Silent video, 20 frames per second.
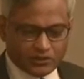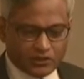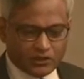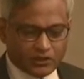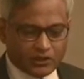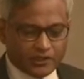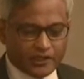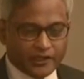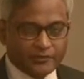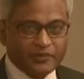
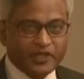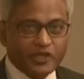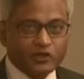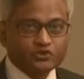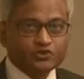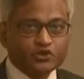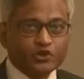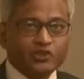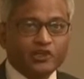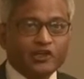Uh, let me
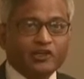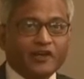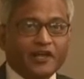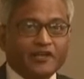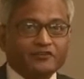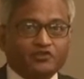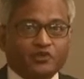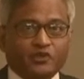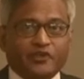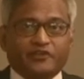also
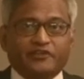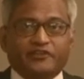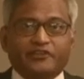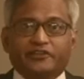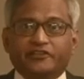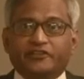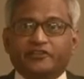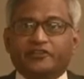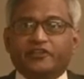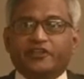congratulate
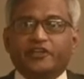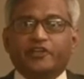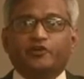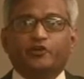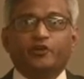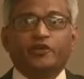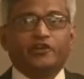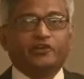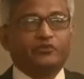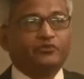the
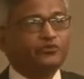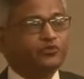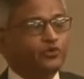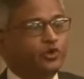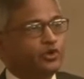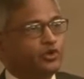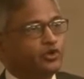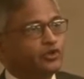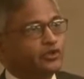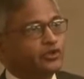ICRIER
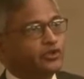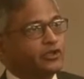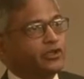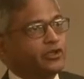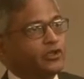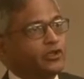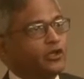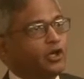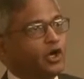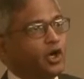for
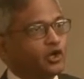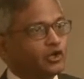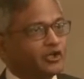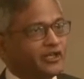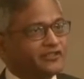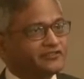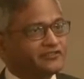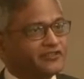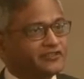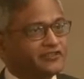uh,
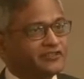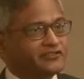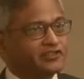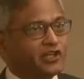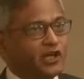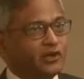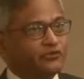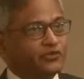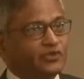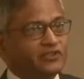organizing this
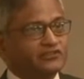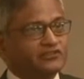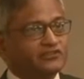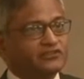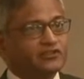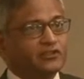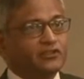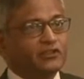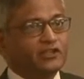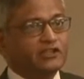conference
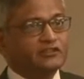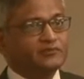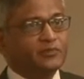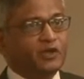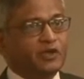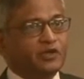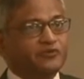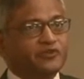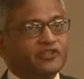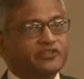uh, as
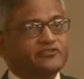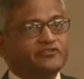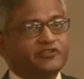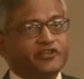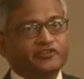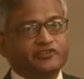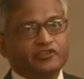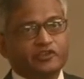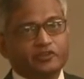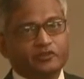part of the East
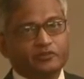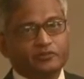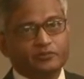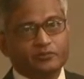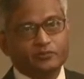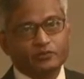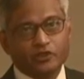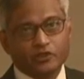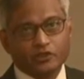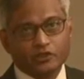Asia
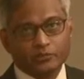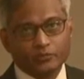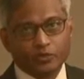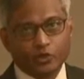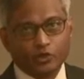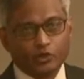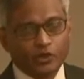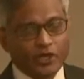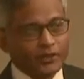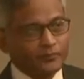
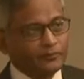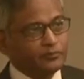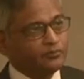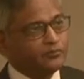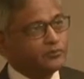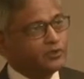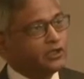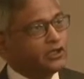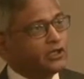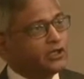program
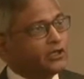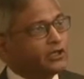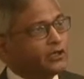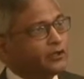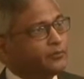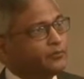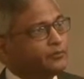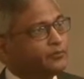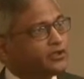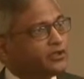um,
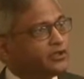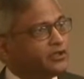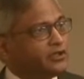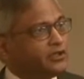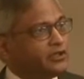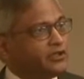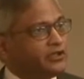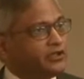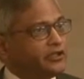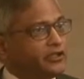
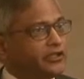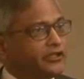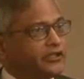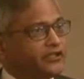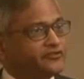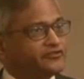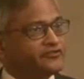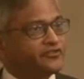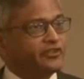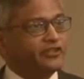in
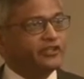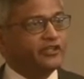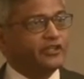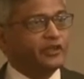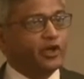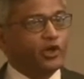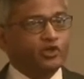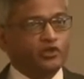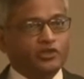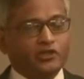its
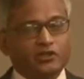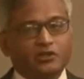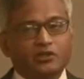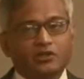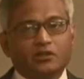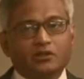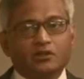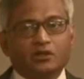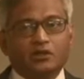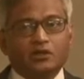inaugural
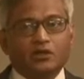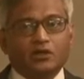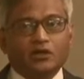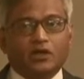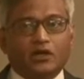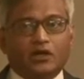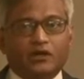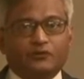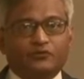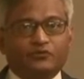
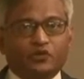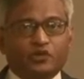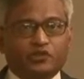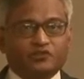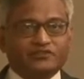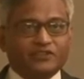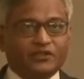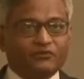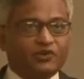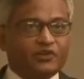for
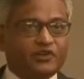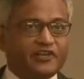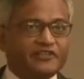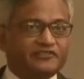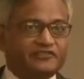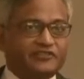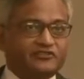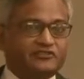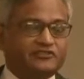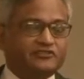several
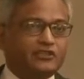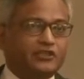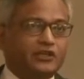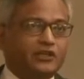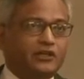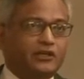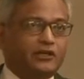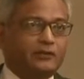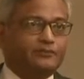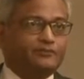reasons.
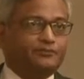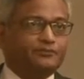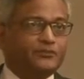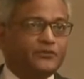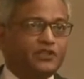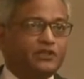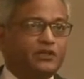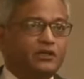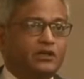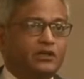Um,
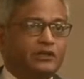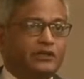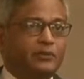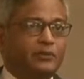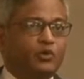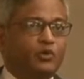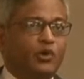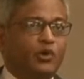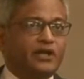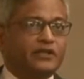
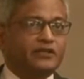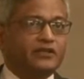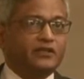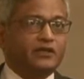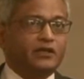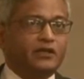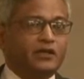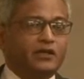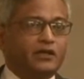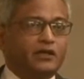number one,
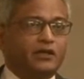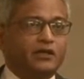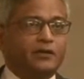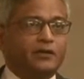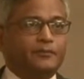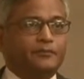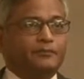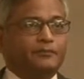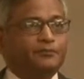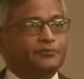
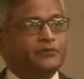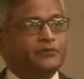um,